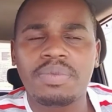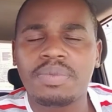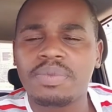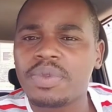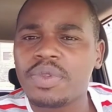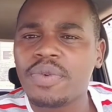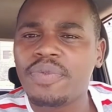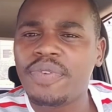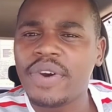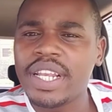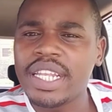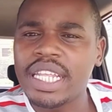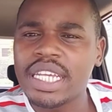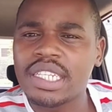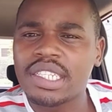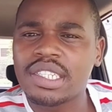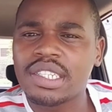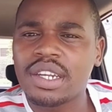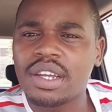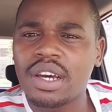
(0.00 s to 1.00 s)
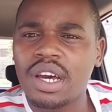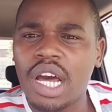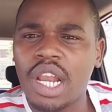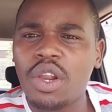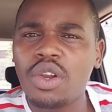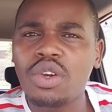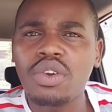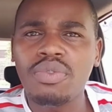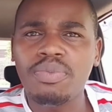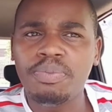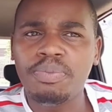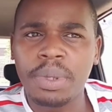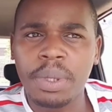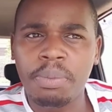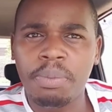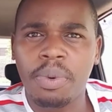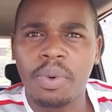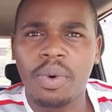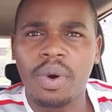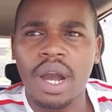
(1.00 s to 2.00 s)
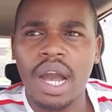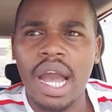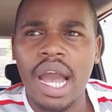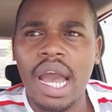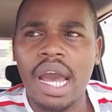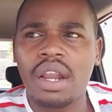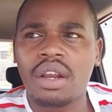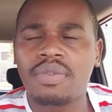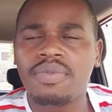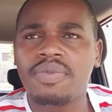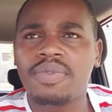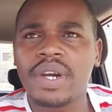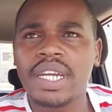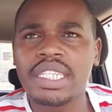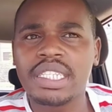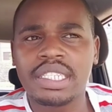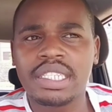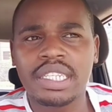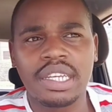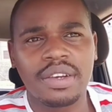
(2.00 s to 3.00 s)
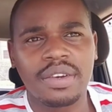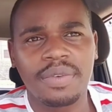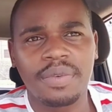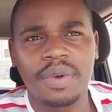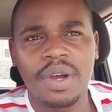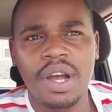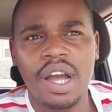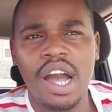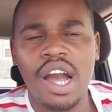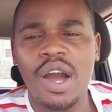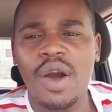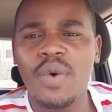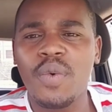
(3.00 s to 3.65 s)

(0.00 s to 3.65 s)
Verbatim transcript: you find that a lot of people are fighting uh,